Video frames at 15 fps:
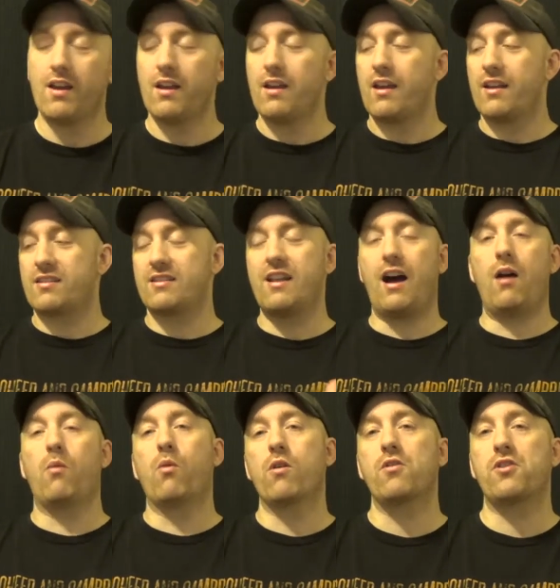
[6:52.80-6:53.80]
it's not
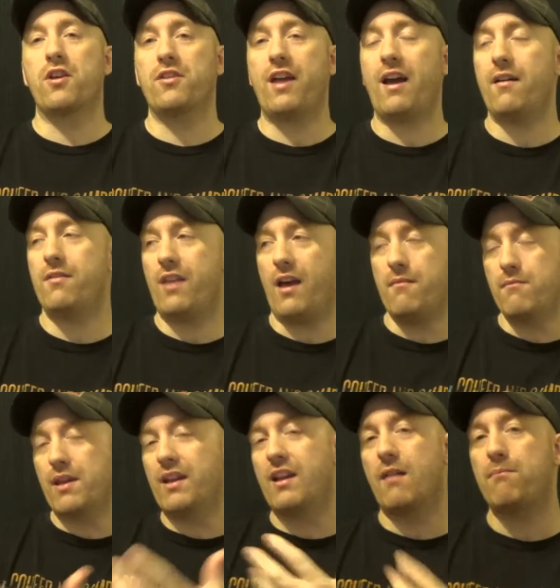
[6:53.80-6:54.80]
worth it. That that
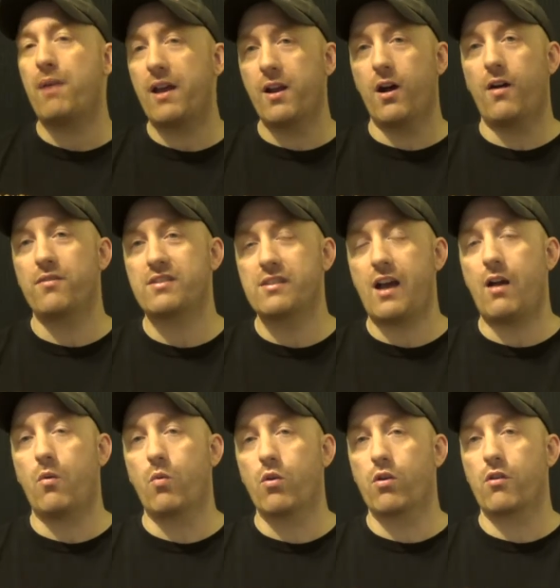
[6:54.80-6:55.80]
immediate payoff's not
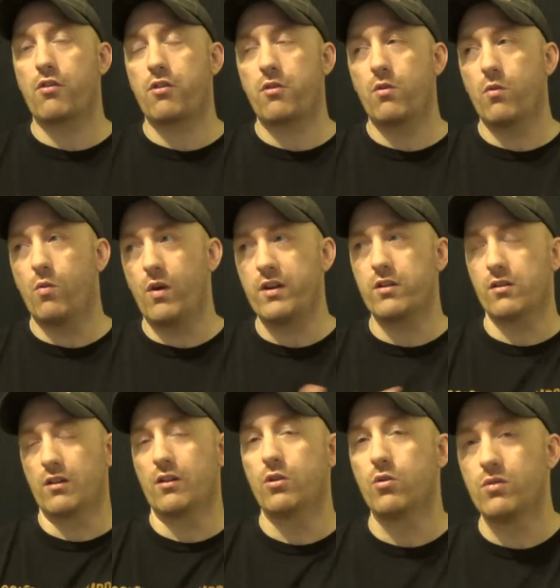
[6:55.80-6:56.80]
worth what you're
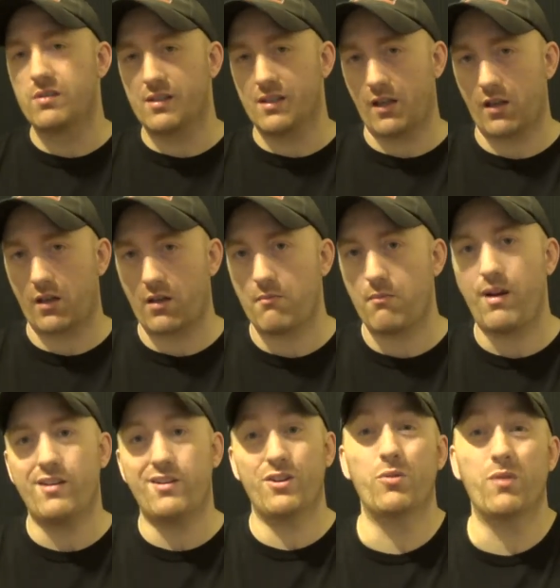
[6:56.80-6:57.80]
losing by
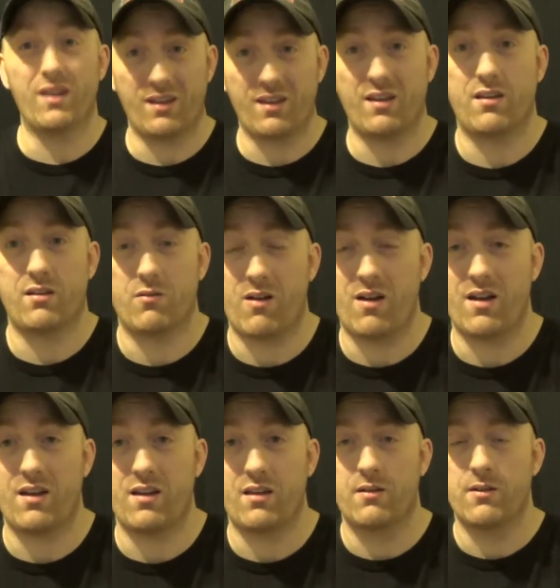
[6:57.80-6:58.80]
doing it,
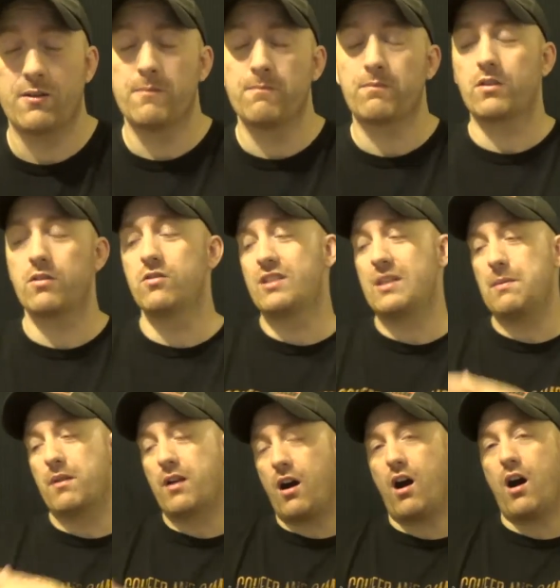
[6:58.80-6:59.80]
right? You seem
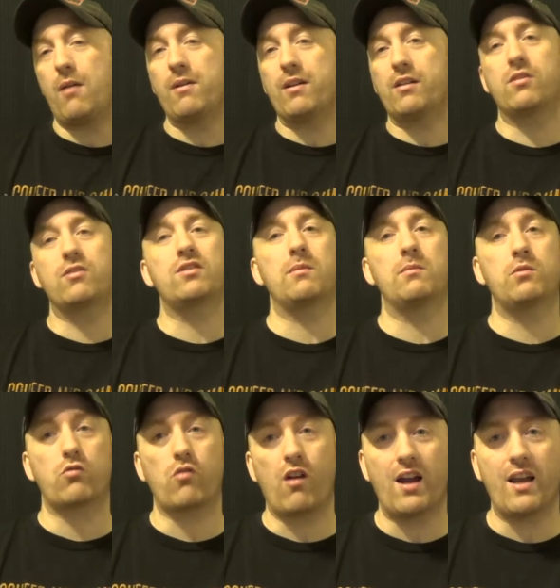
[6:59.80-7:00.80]
common, you seem
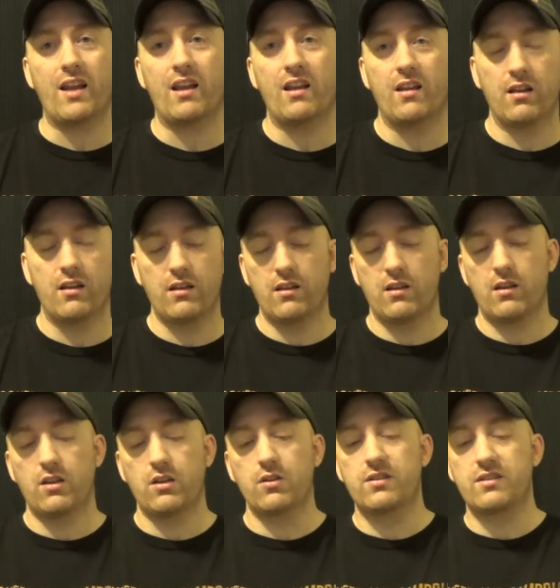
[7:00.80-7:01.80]
trite,
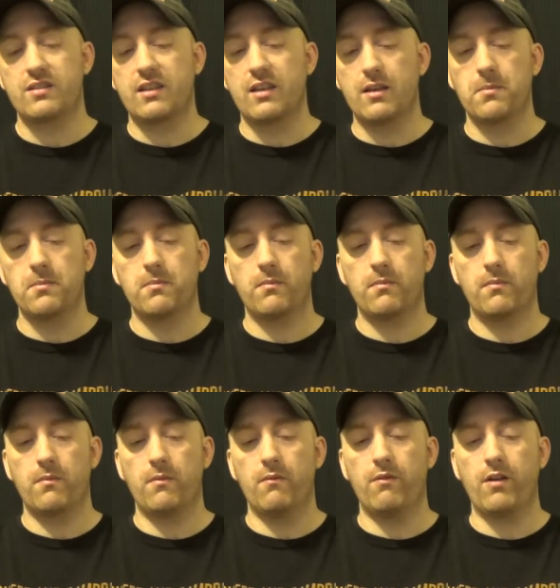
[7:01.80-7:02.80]
you seem
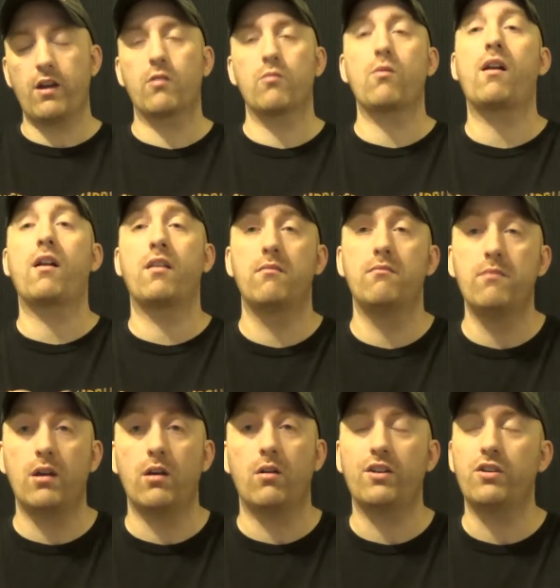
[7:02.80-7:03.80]
very run of the
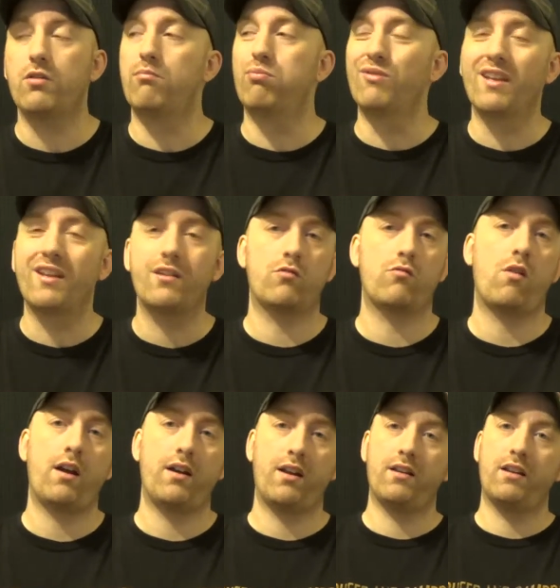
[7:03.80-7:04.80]
mill and you blend right into